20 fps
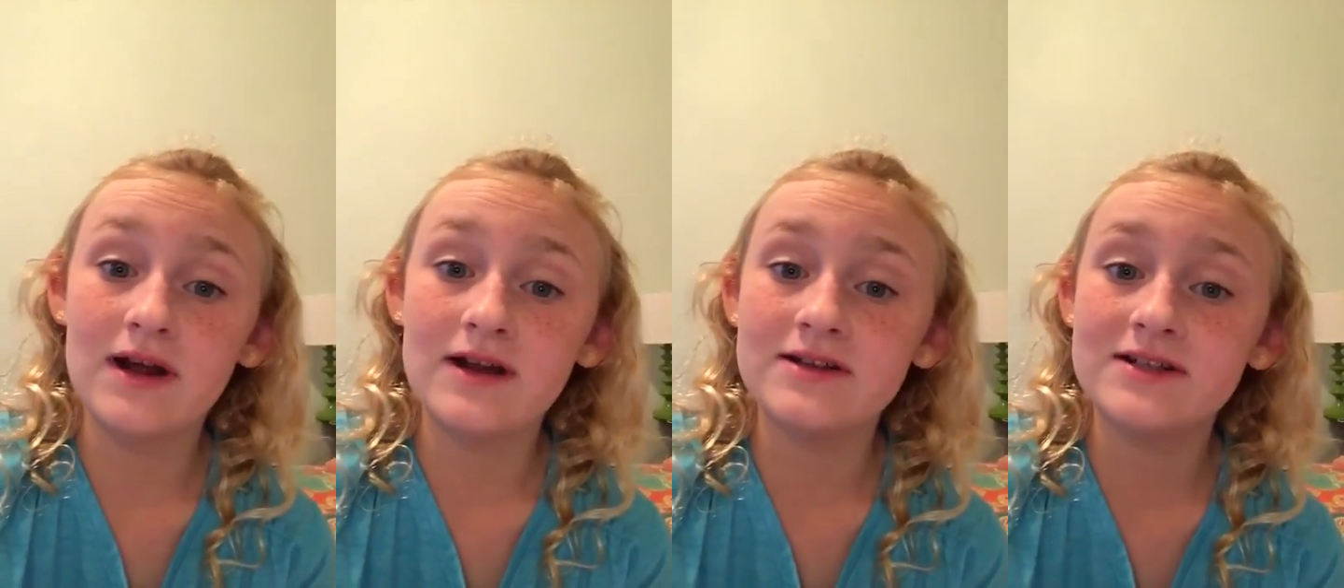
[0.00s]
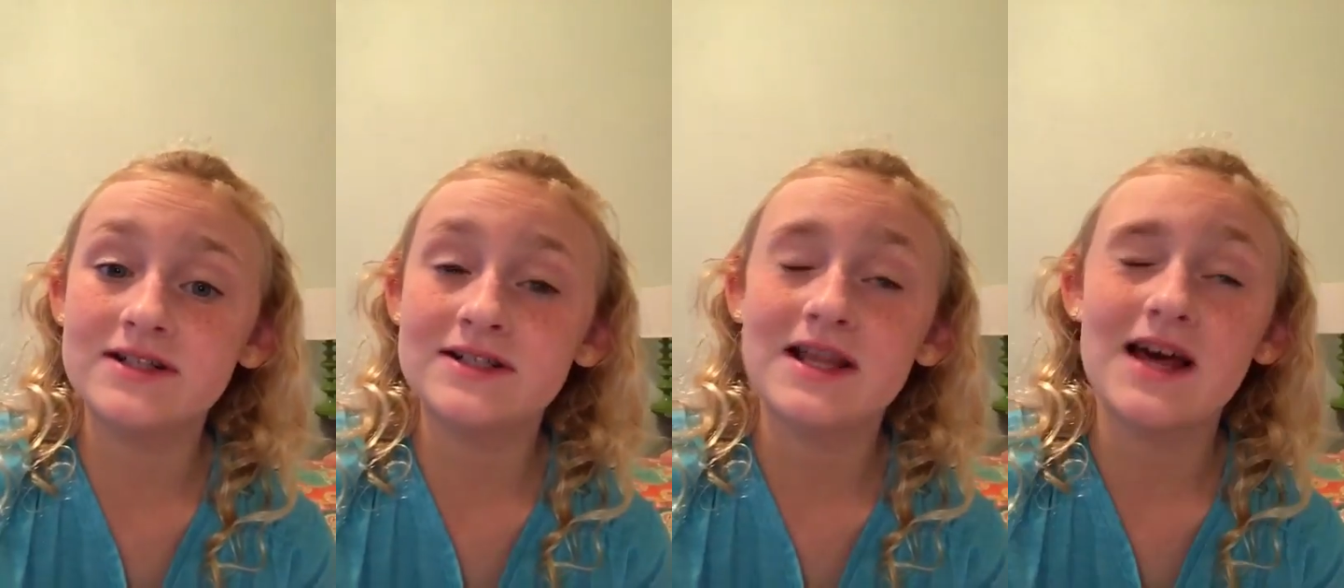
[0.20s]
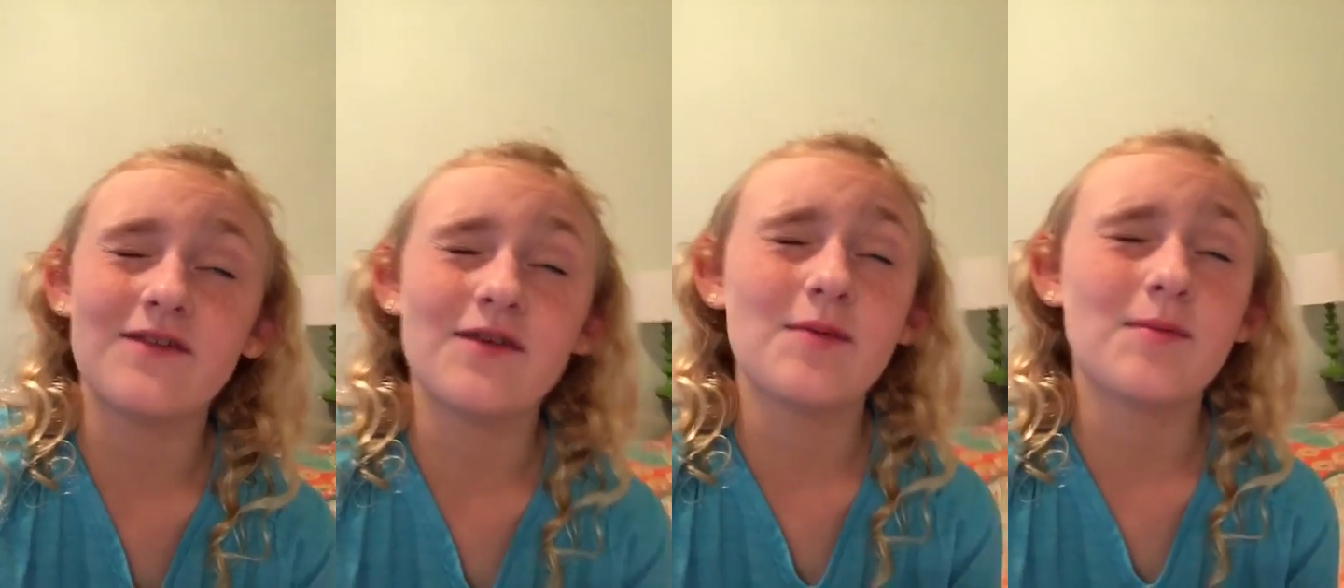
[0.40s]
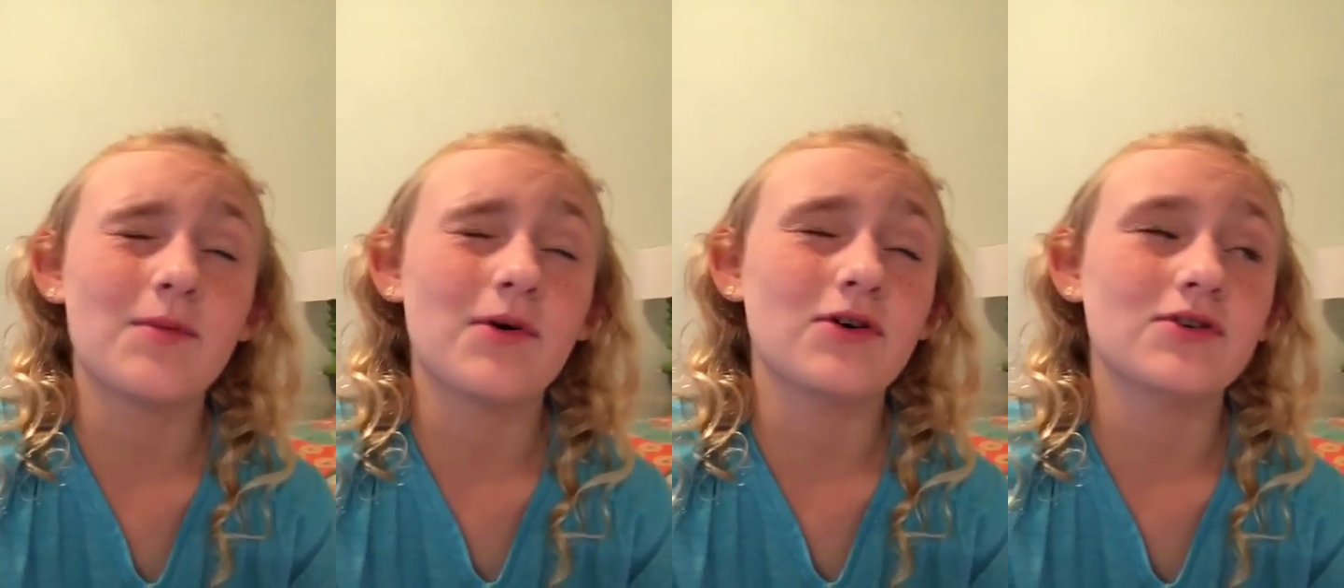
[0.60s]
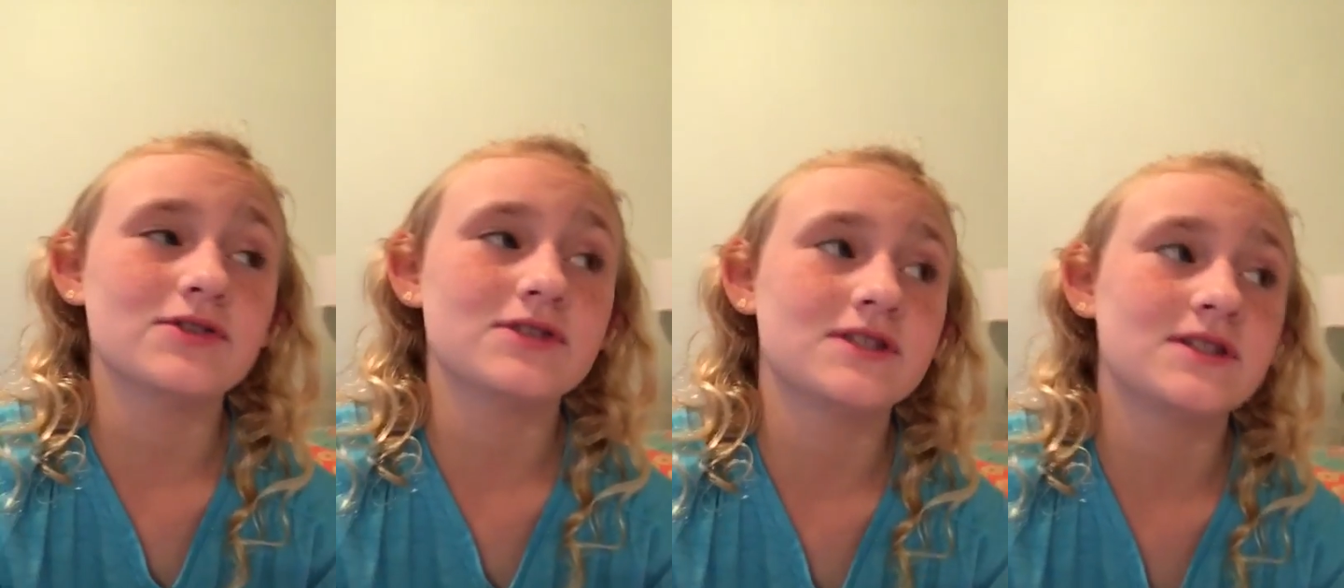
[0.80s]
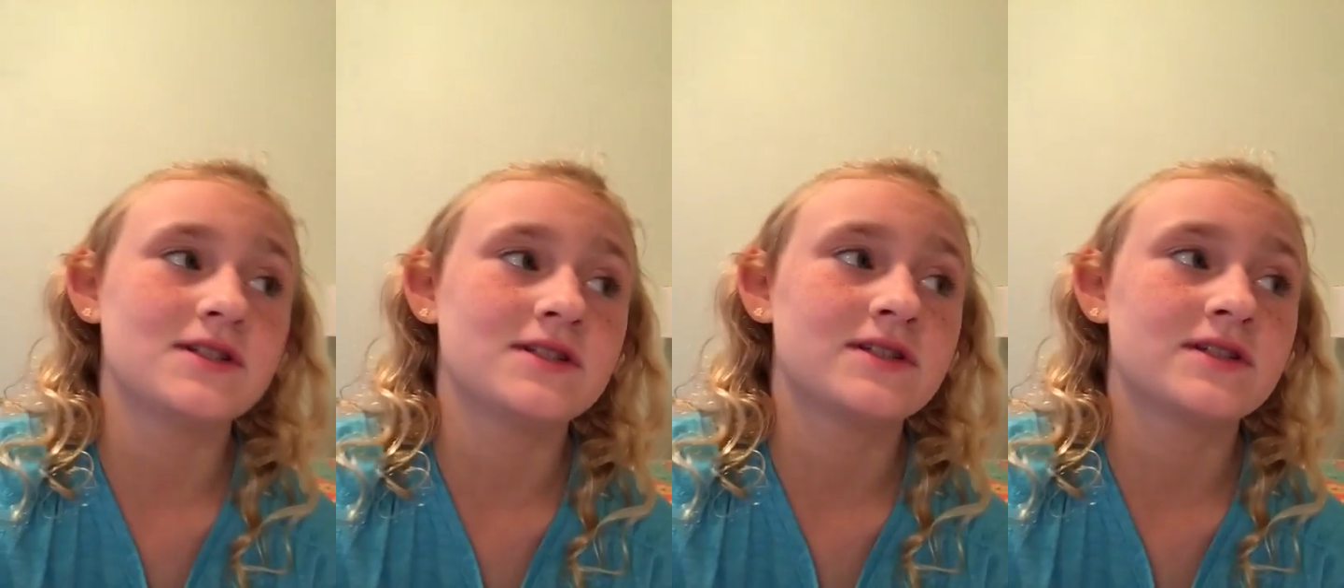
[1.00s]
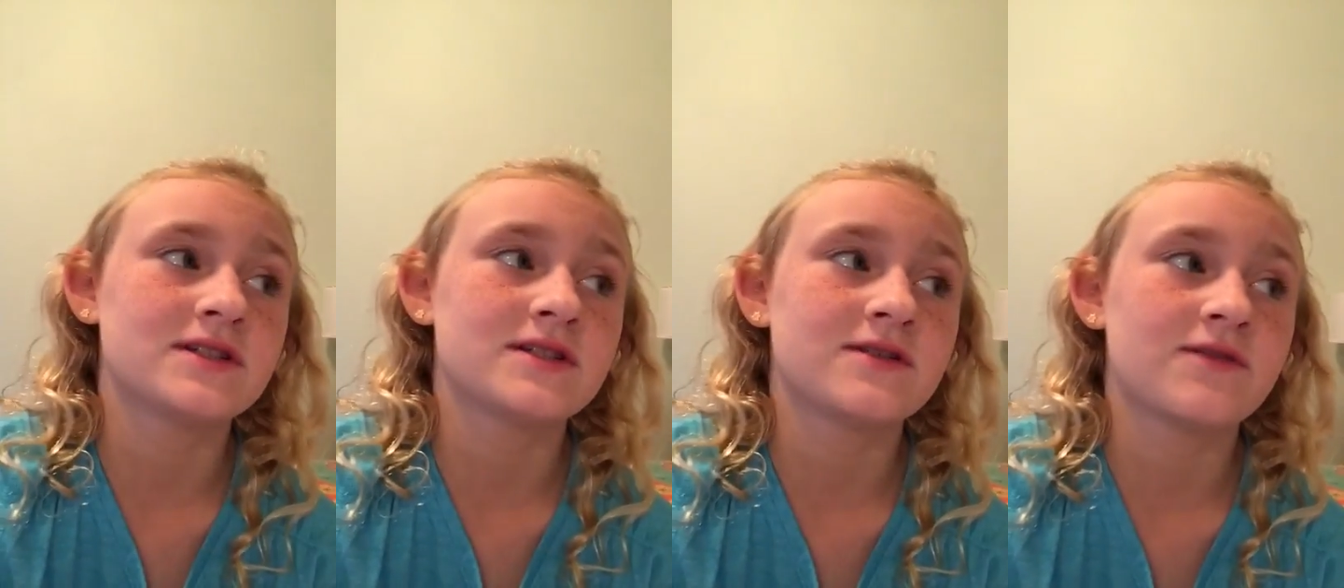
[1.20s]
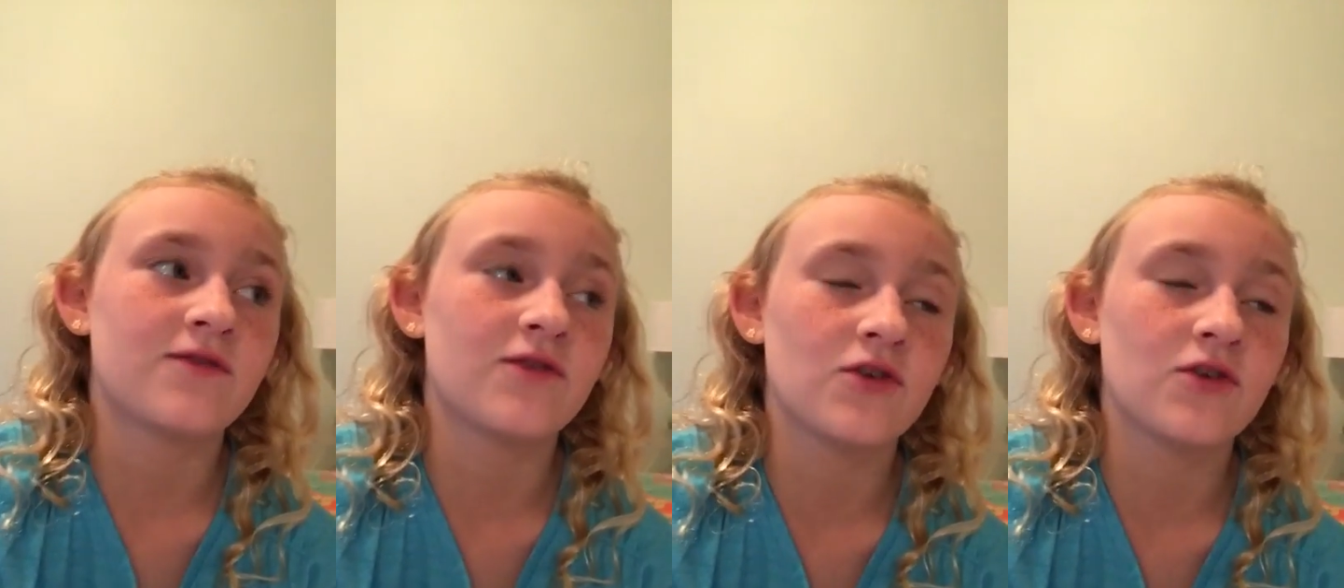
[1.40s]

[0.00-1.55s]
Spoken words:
I just haven't posted